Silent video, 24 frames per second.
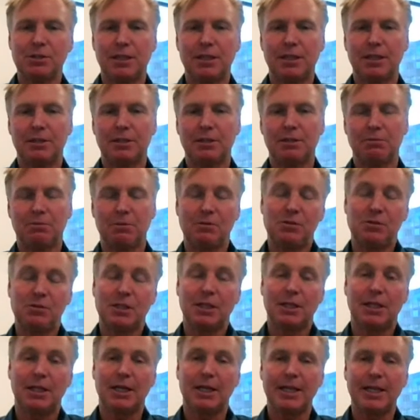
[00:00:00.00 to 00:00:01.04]
and we've seen
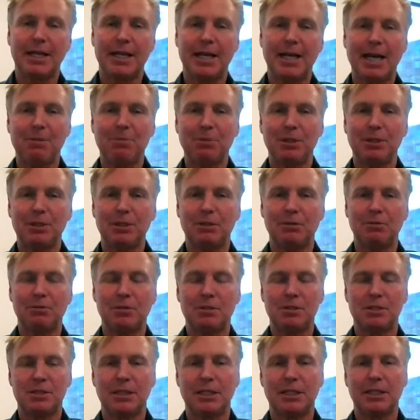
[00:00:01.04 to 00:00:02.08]
a lot of that happen, and
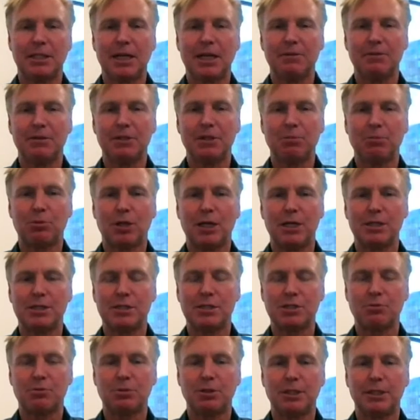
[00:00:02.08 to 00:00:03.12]
see a lot of
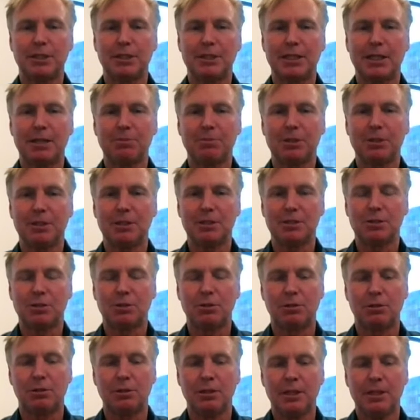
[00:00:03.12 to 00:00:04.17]
enterprises really adopting this
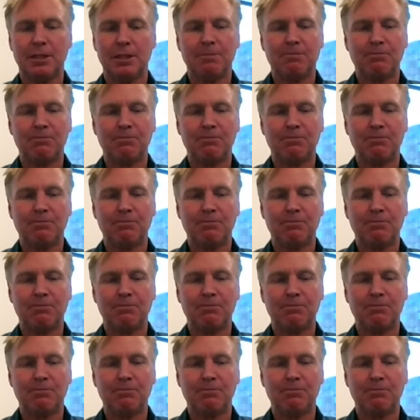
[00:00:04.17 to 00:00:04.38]
whole